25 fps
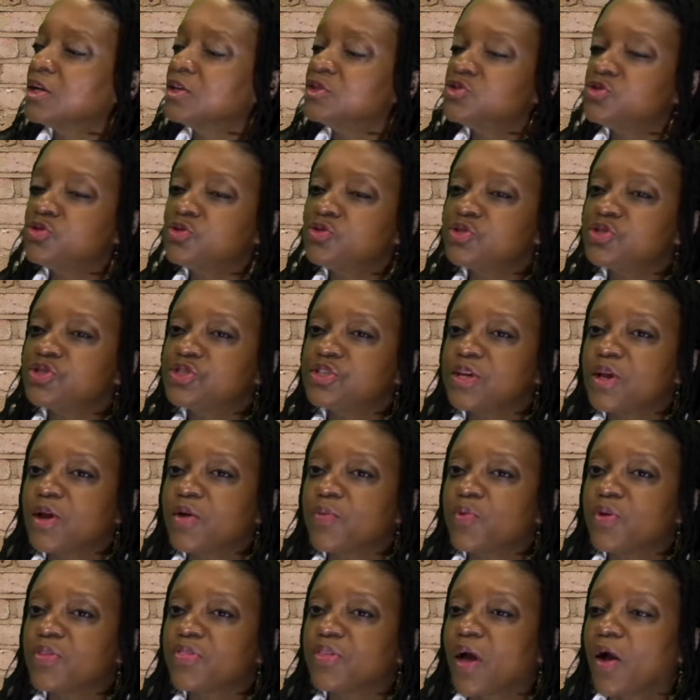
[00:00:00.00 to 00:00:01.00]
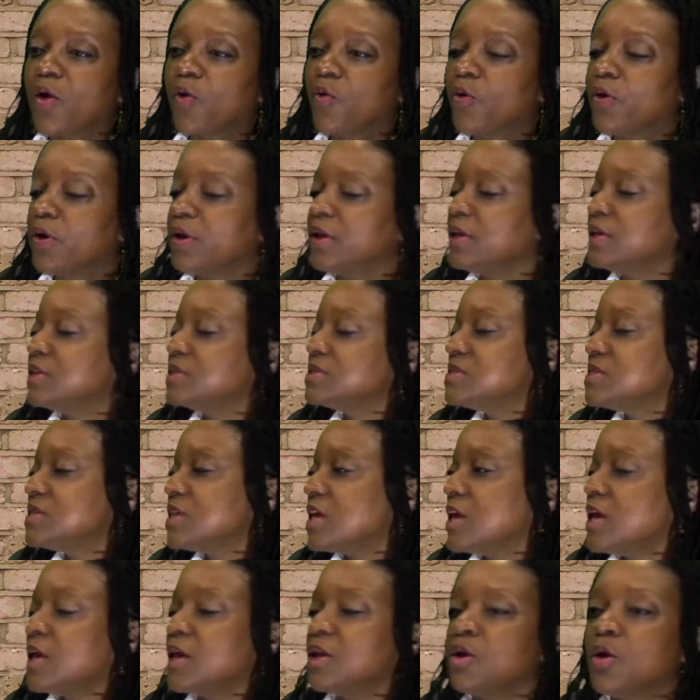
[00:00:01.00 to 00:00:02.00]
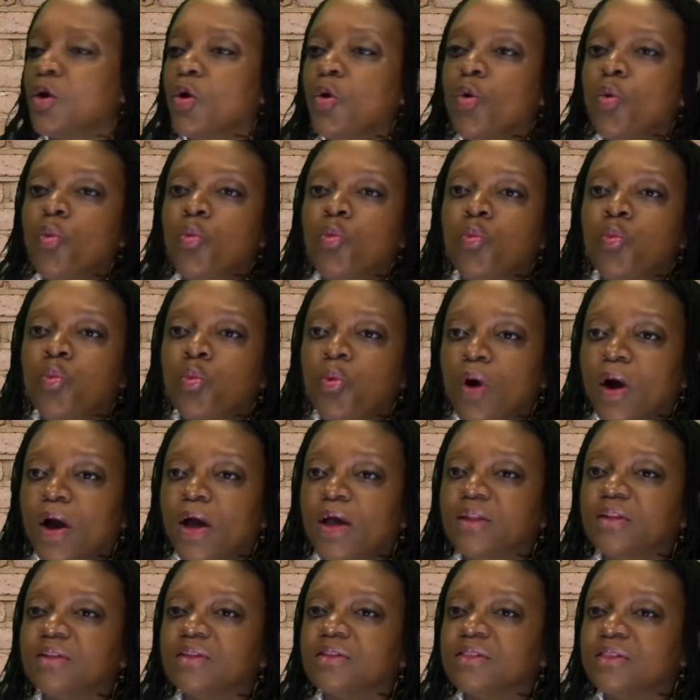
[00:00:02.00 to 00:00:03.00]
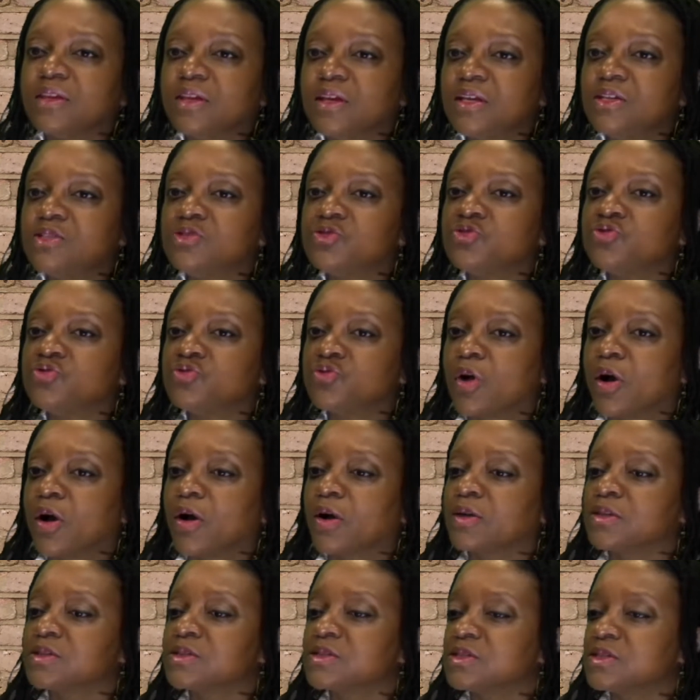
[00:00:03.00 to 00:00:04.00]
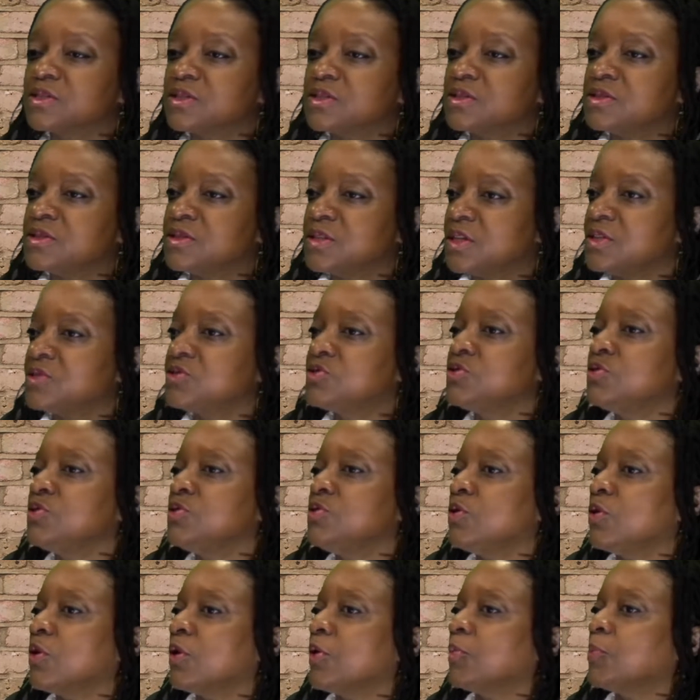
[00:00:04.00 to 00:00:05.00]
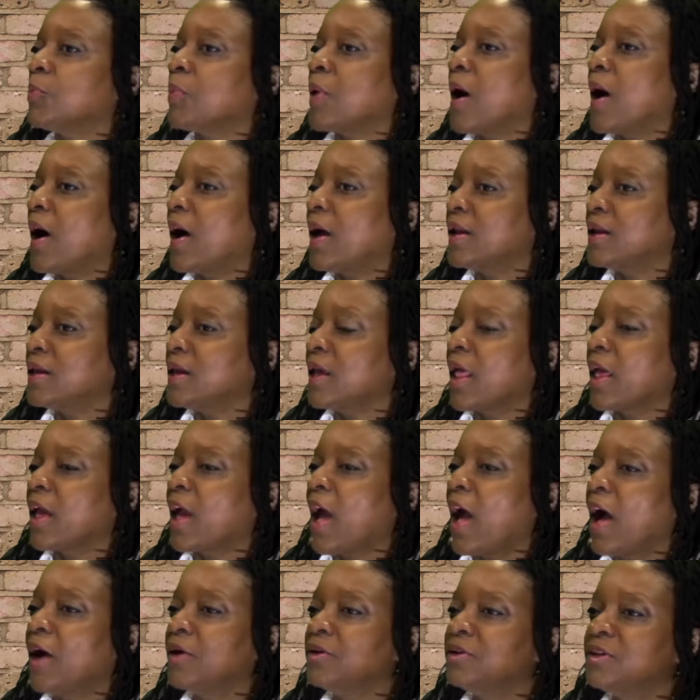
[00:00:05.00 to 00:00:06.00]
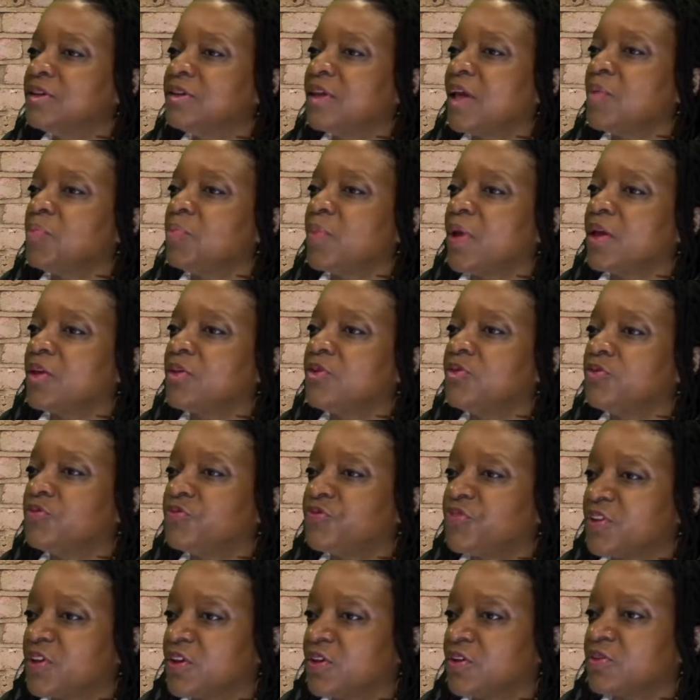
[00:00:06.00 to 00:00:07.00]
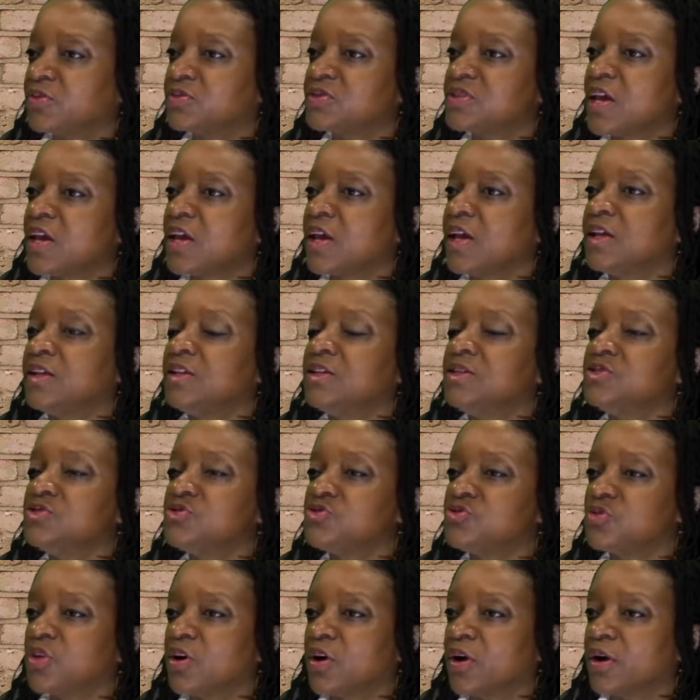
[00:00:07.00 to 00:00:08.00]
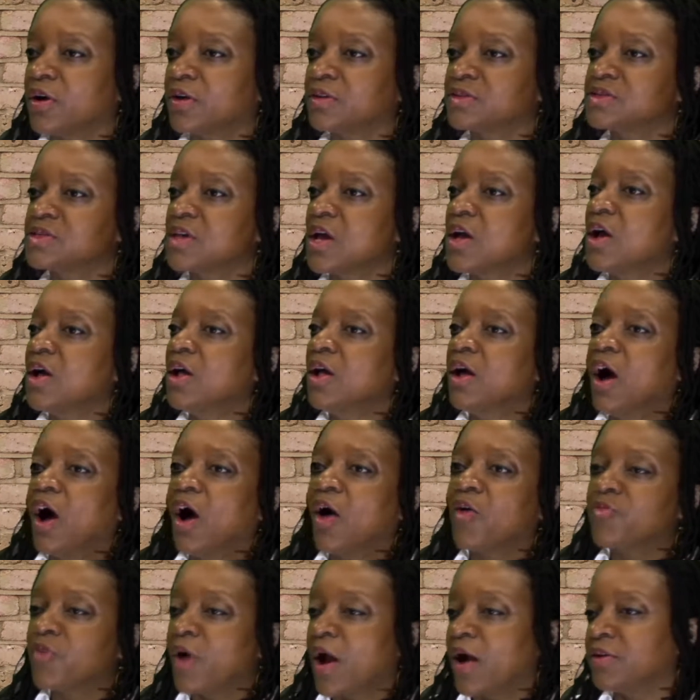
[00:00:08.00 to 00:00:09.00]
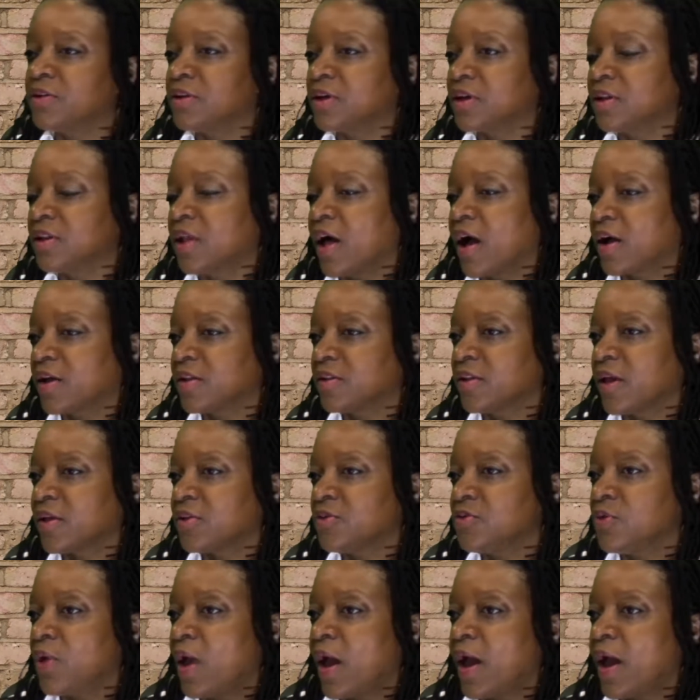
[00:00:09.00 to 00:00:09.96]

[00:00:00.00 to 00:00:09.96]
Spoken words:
Could you share with our audience then what these drugs did to your body? Like, how did they make you feel taking these drugs around the clock like you